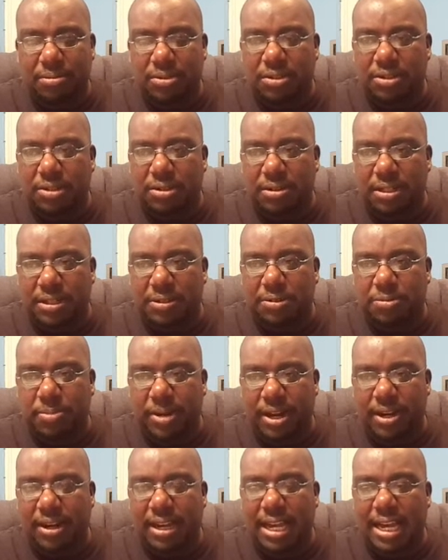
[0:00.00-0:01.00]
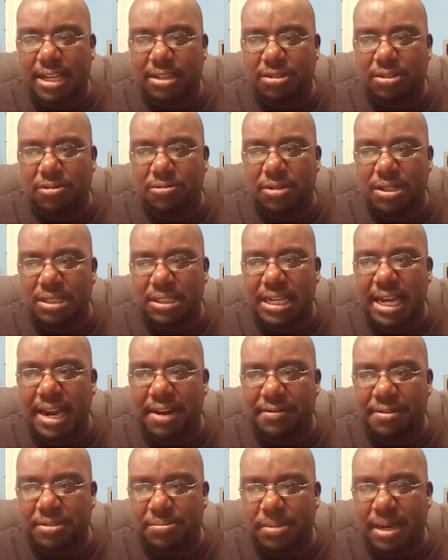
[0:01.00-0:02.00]
You know, he was paralyzed on one side
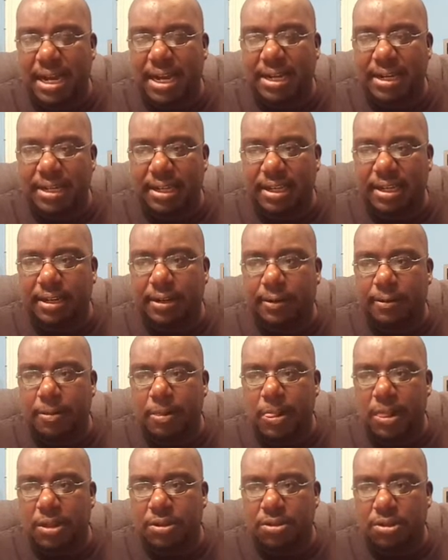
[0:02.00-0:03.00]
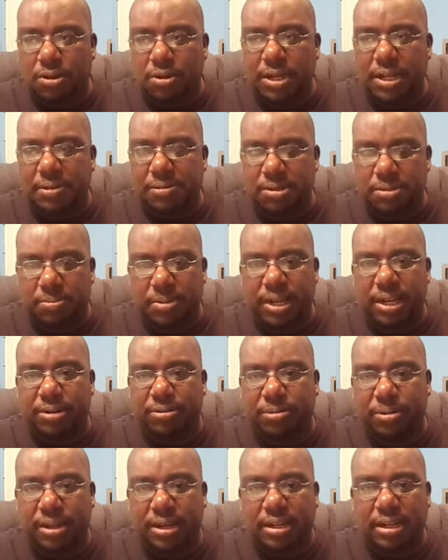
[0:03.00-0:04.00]
of his body and so he was
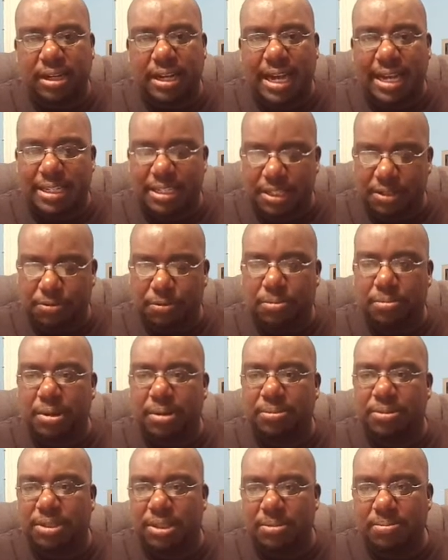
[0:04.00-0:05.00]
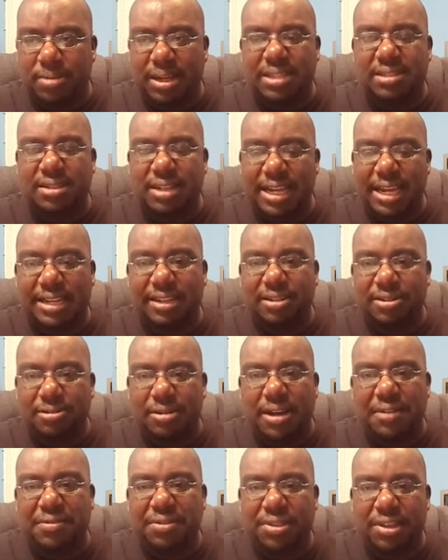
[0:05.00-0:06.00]
bedridden, and I just remember she basically had to
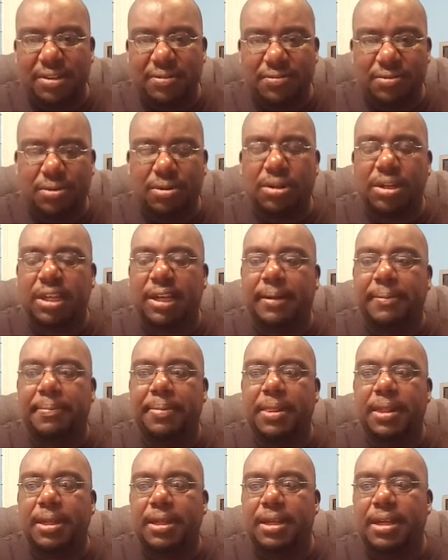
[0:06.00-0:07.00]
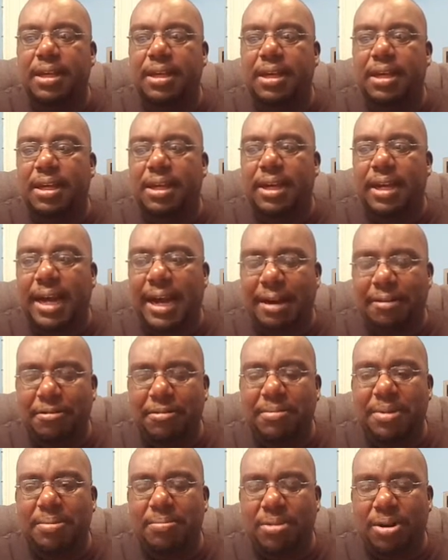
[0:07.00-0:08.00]
do everything for him. I
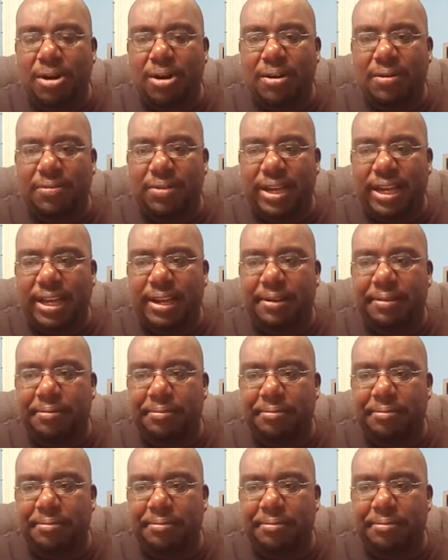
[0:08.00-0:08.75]
remember all of that.